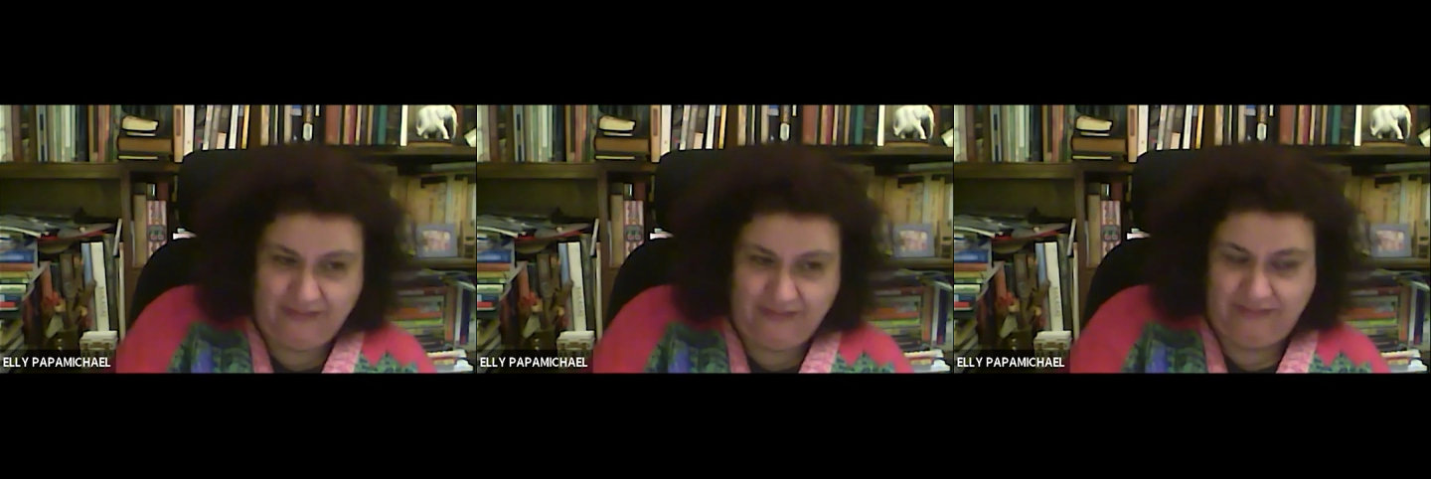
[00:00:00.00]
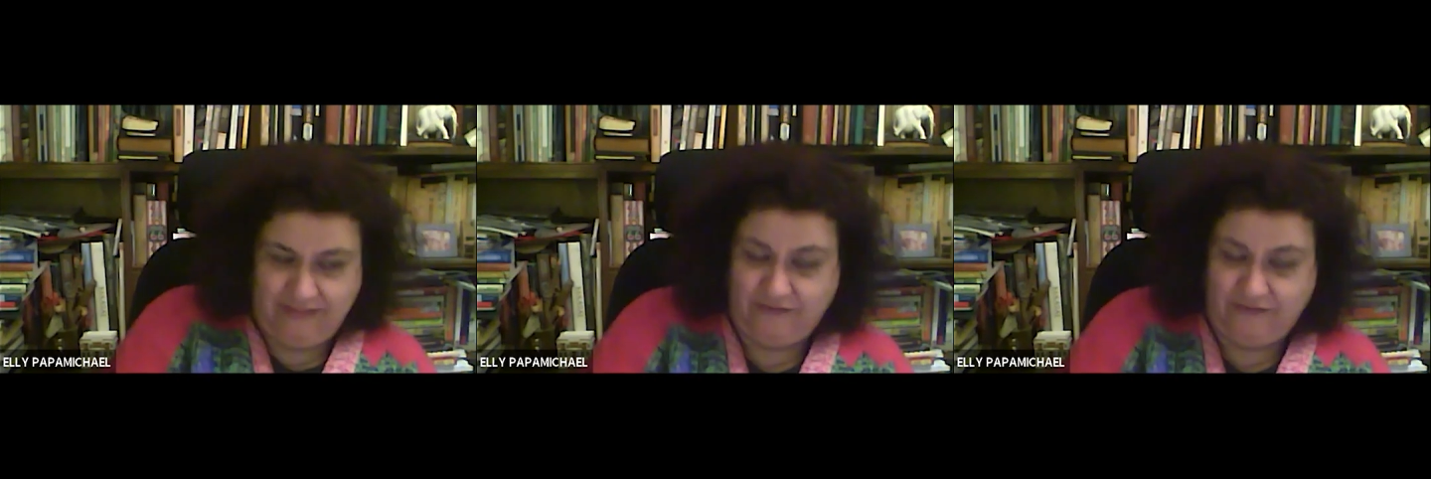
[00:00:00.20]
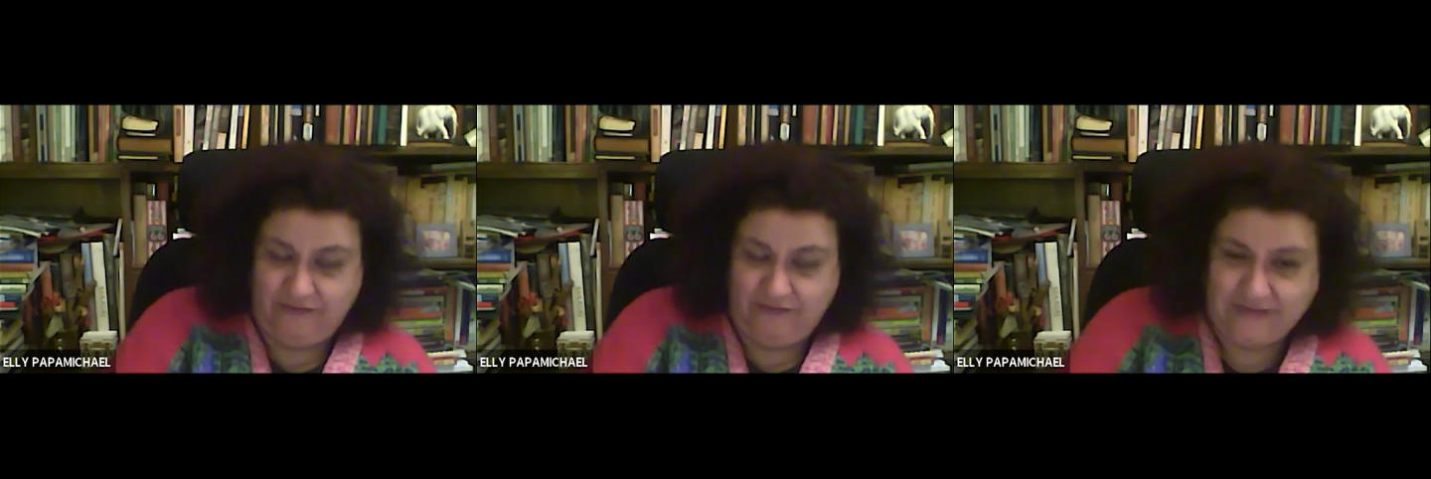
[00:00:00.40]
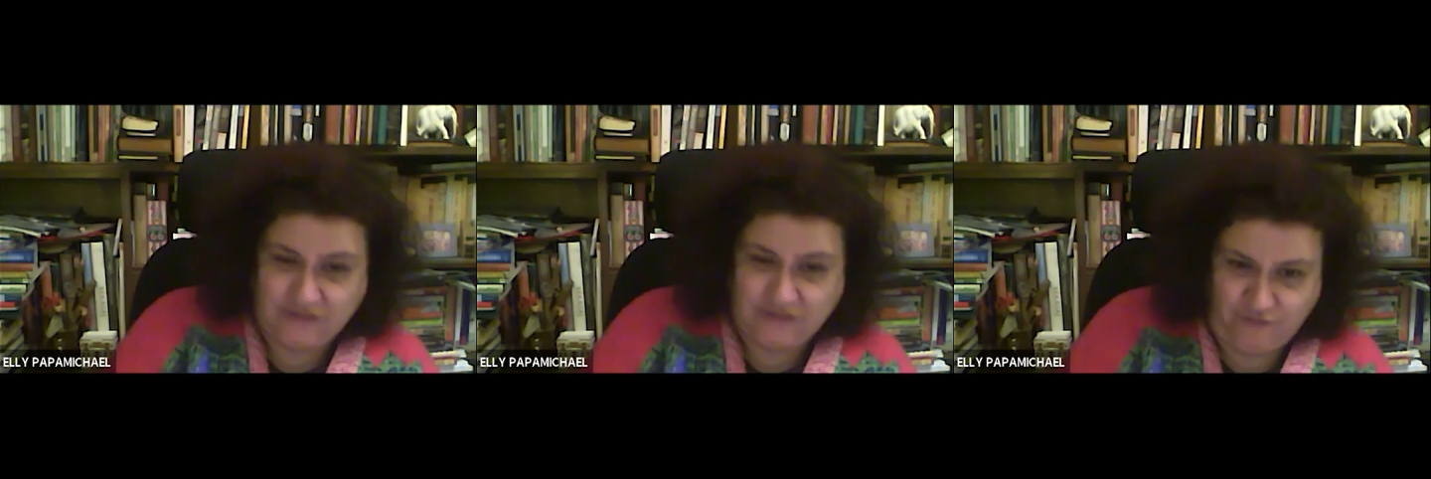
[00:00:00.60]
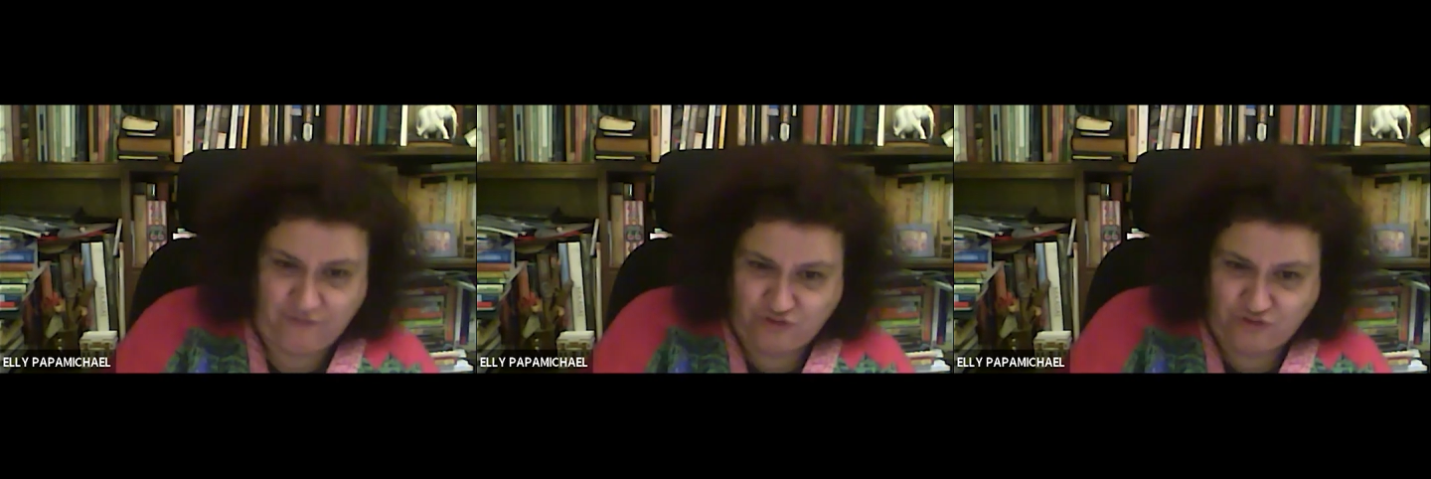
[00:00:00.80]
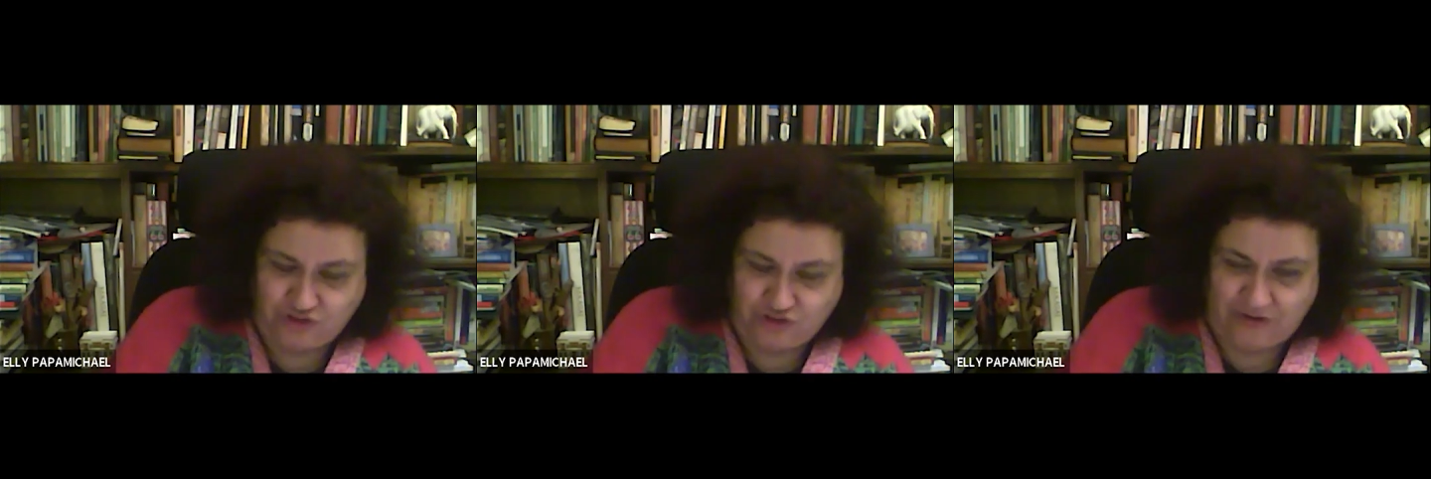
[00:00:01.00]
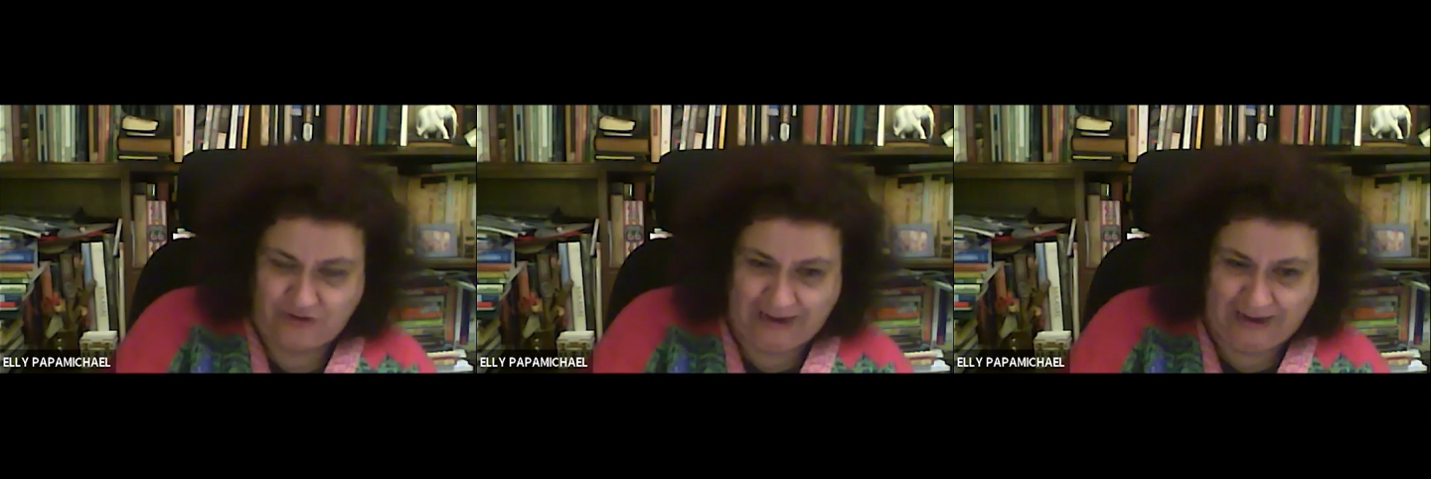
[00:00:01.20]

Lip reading: There is no future.